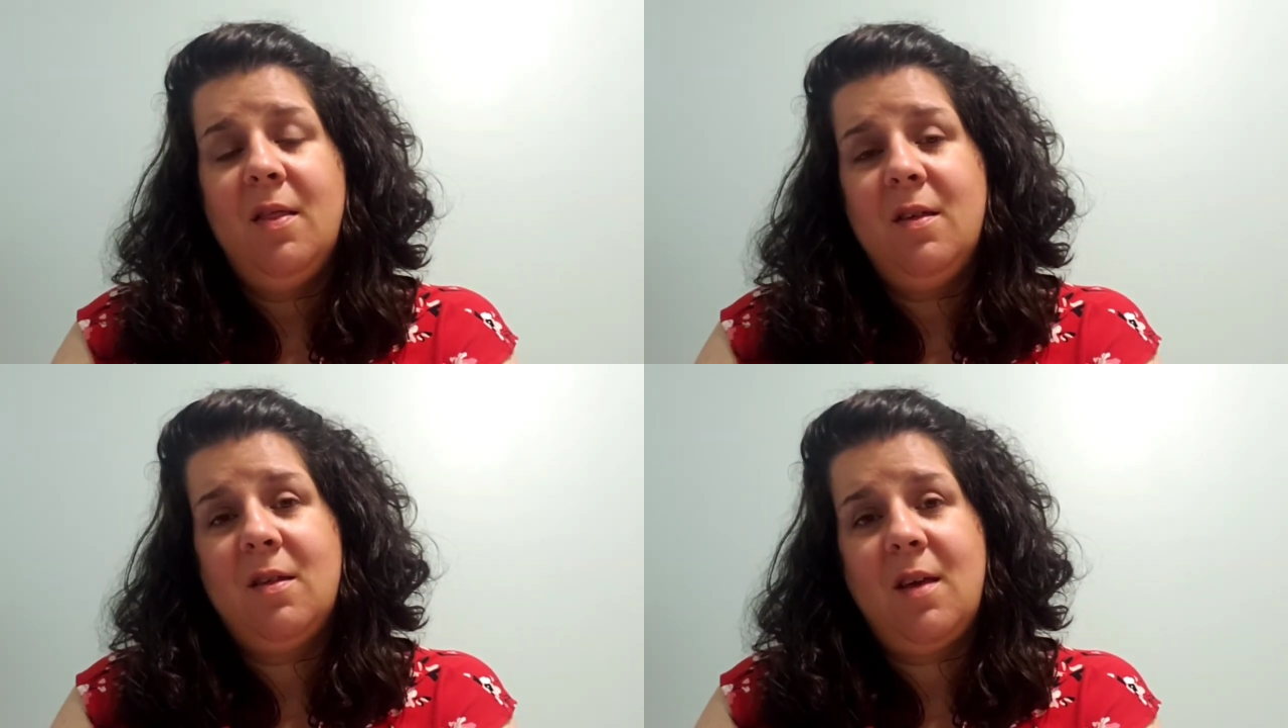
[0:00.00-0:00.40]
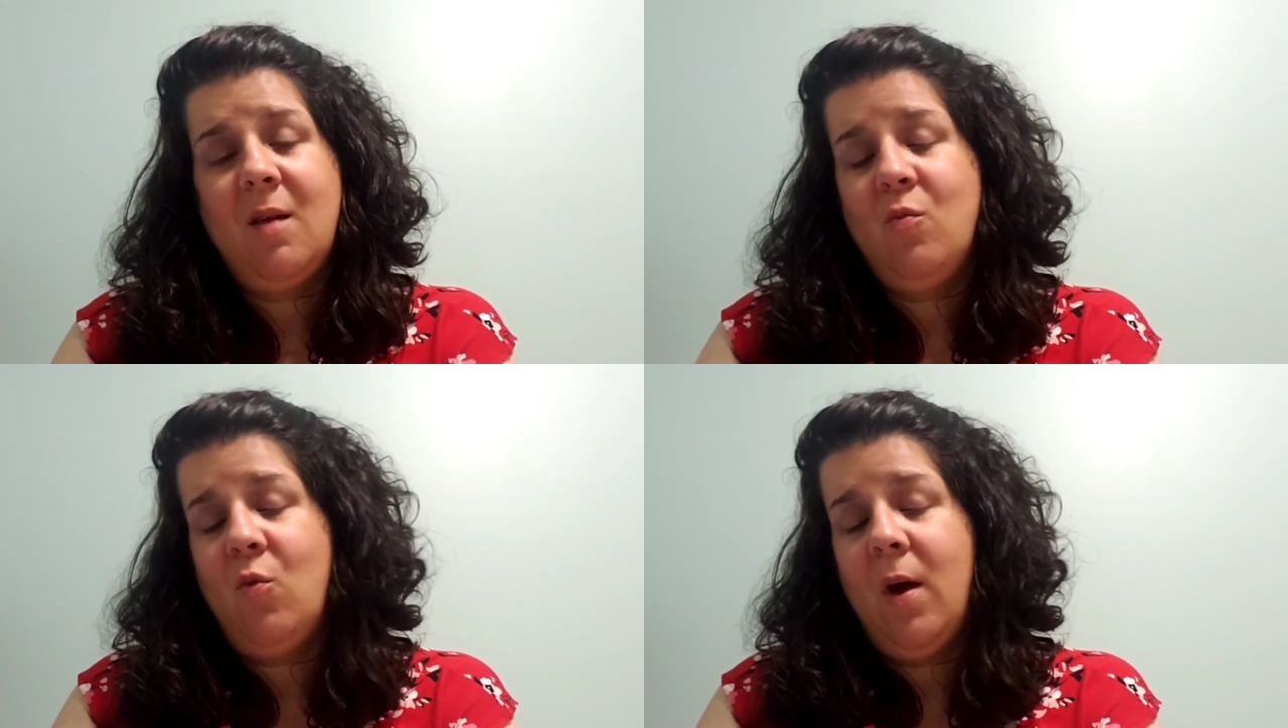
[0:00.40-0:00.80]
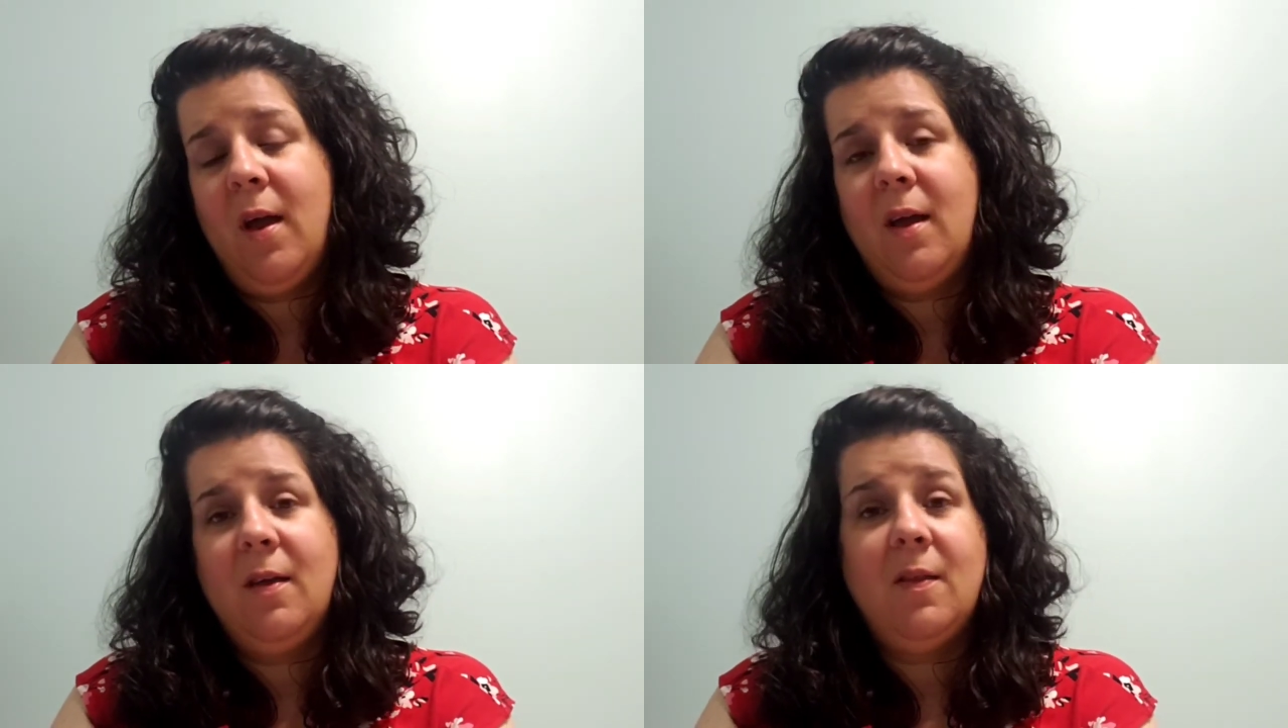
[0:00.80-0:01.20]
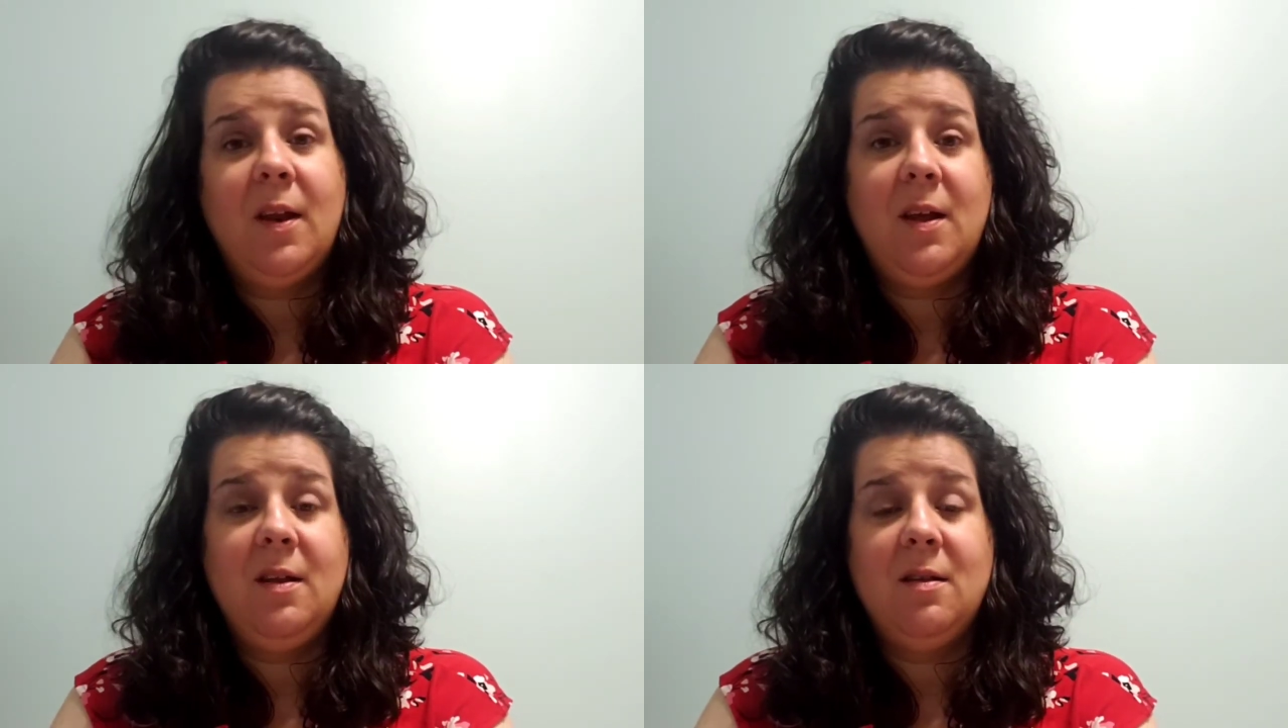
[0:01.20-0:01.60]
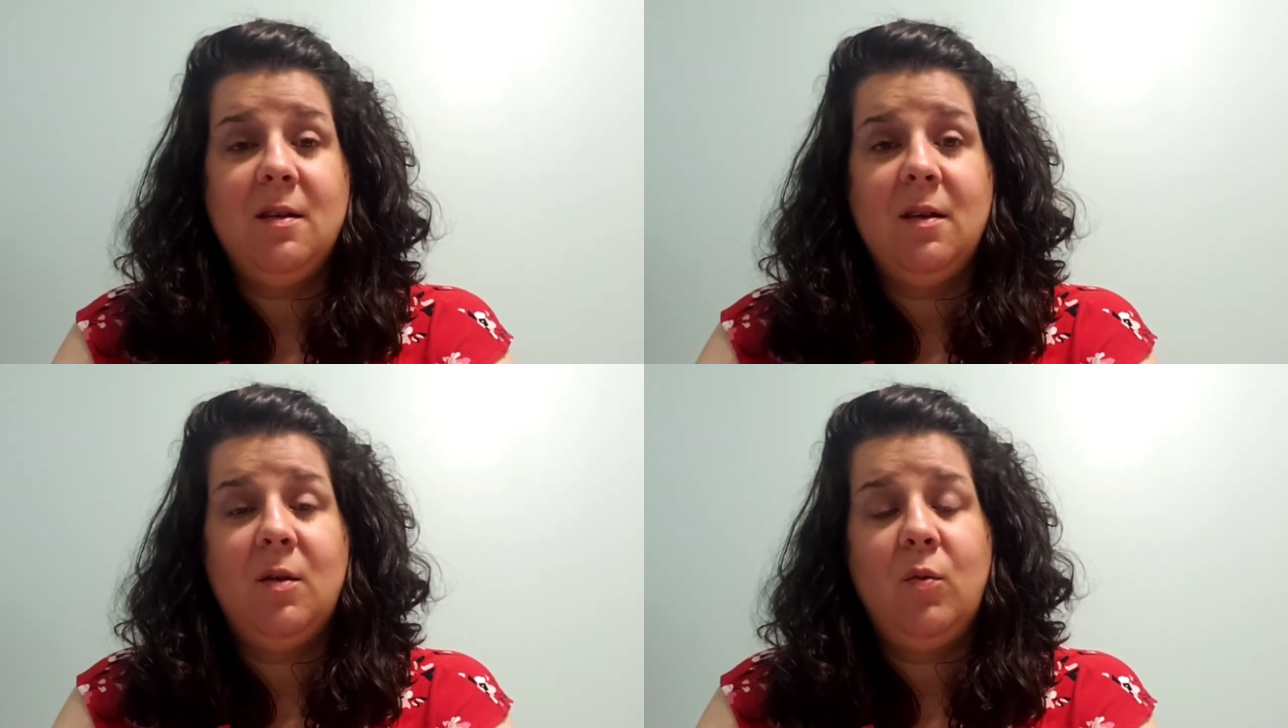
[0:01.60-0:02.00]
the same way that he
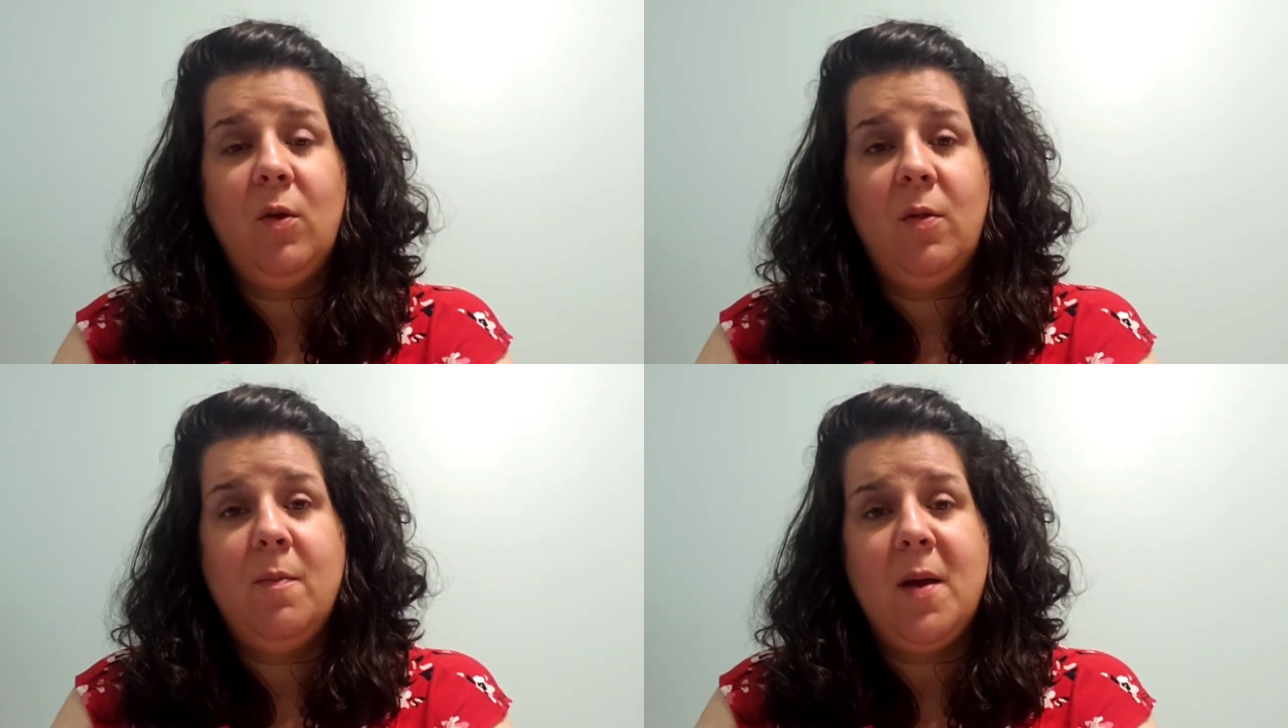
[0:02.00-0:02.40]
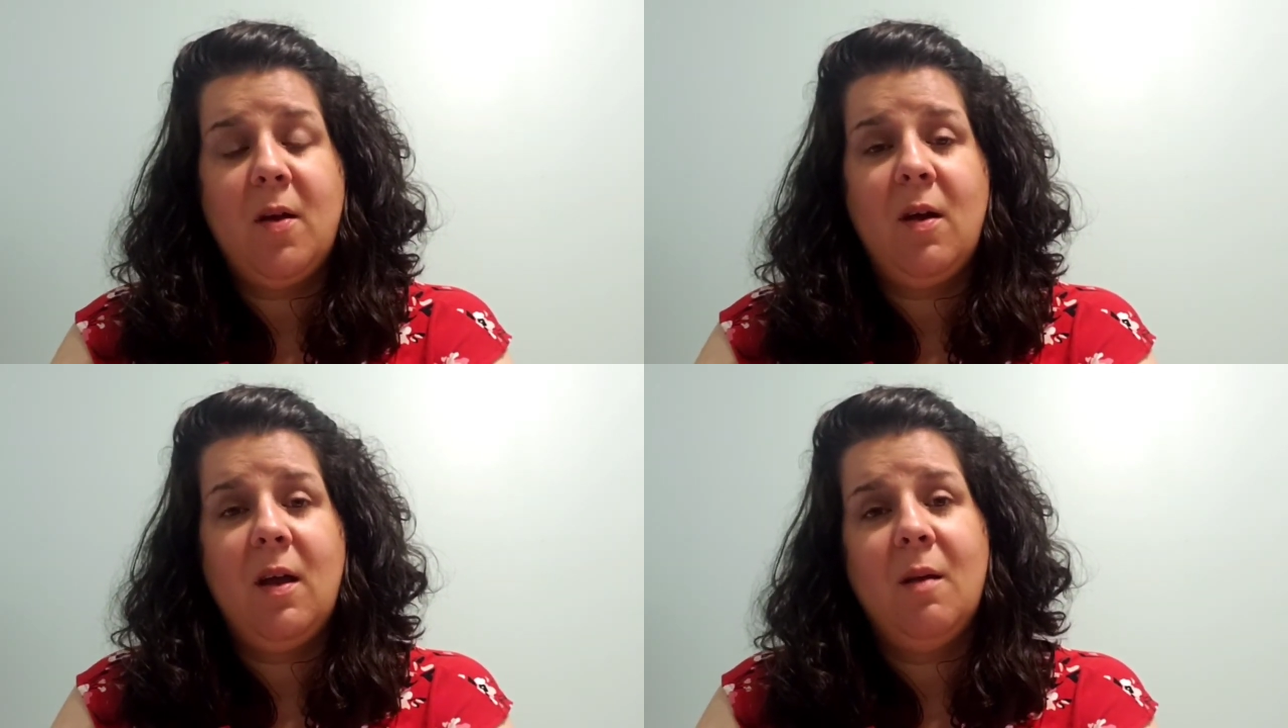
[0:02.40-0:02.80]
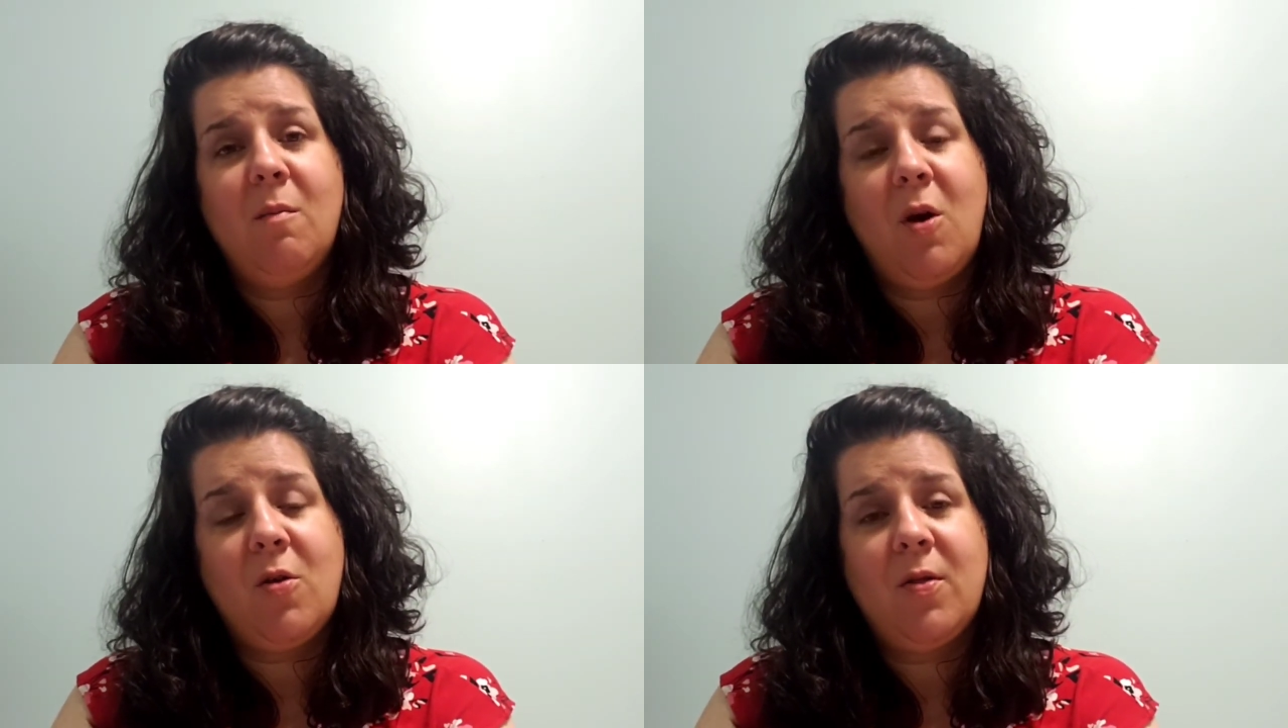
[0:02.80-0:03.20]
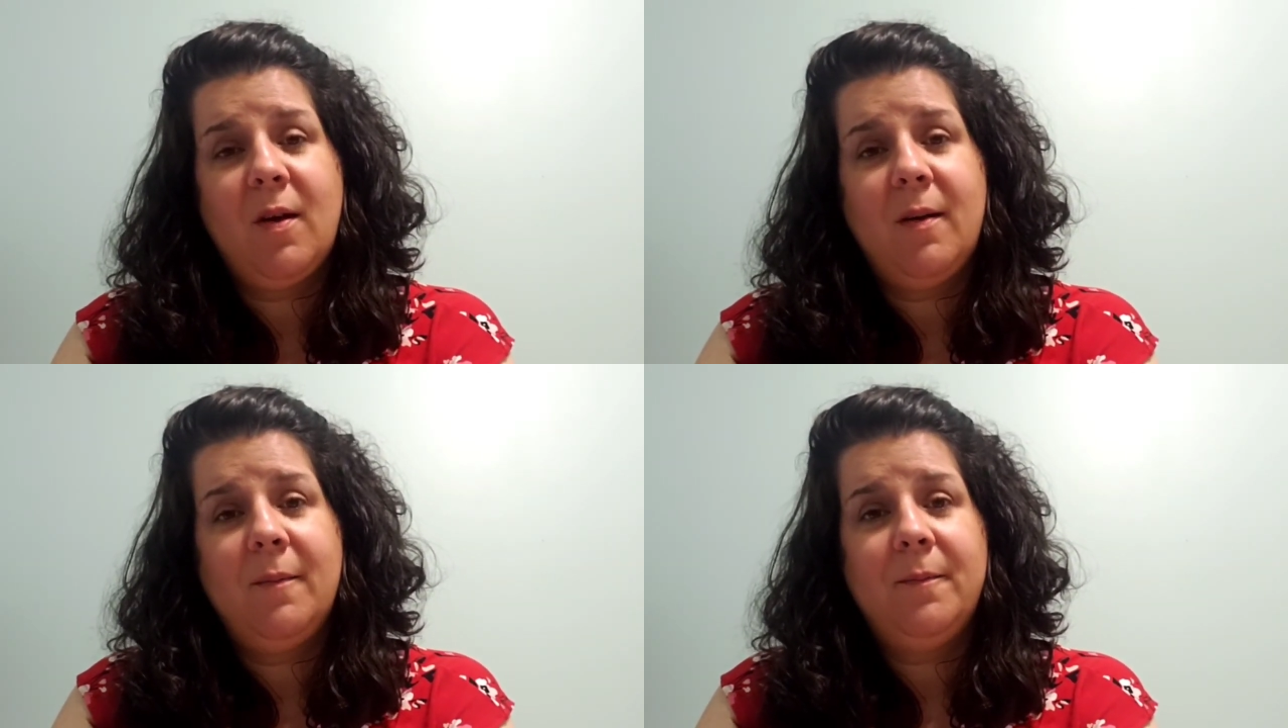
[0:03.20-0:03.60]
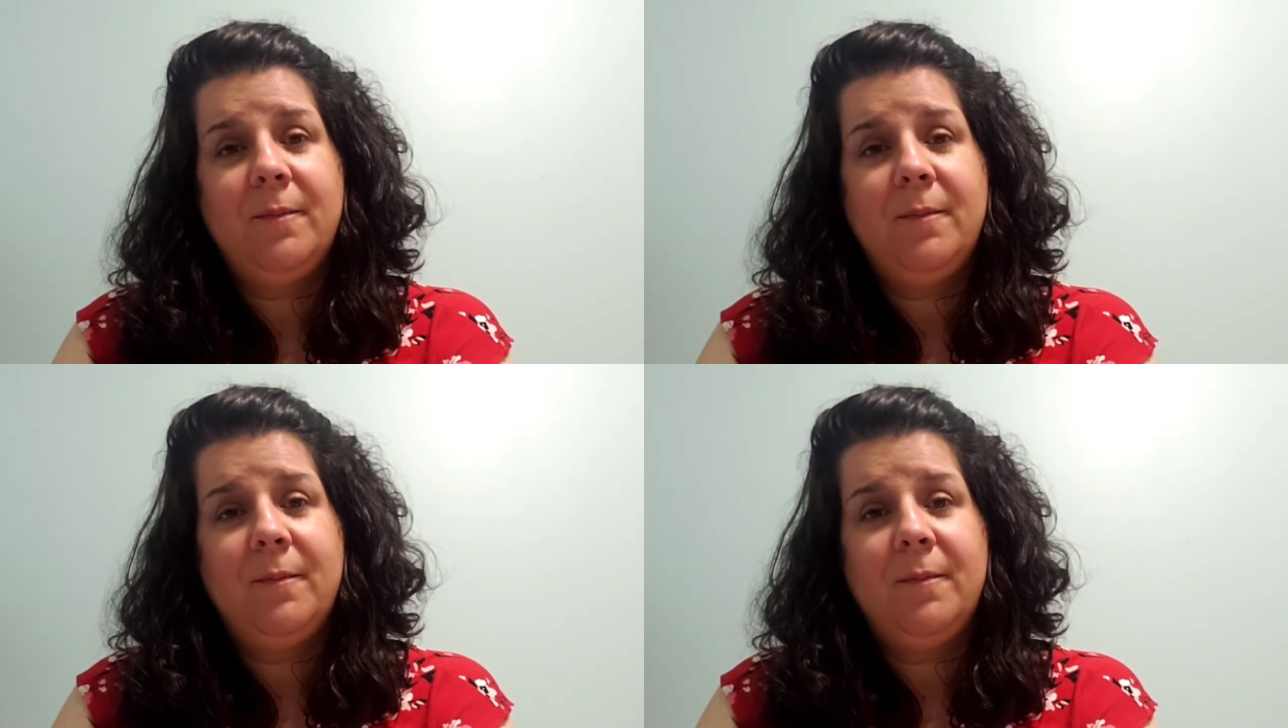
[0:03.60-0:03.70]
did with Mary and Martha.